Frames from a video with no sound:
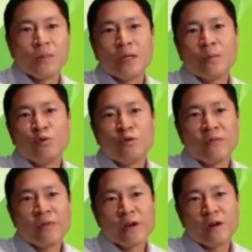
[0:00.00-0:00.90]

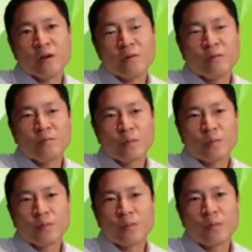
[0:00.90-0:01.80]
improve their
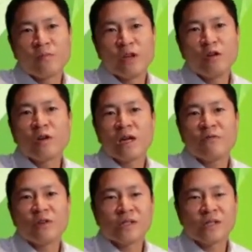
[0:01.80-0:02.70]
video
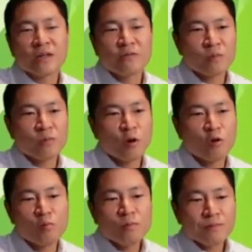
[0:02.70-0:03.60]
conferencing from
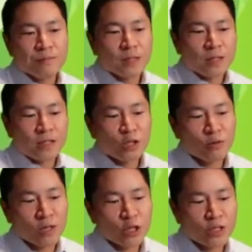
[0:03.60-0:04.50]
home
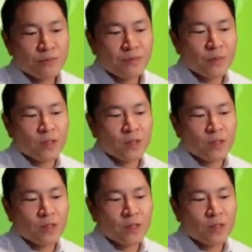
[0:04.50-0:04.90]
situation.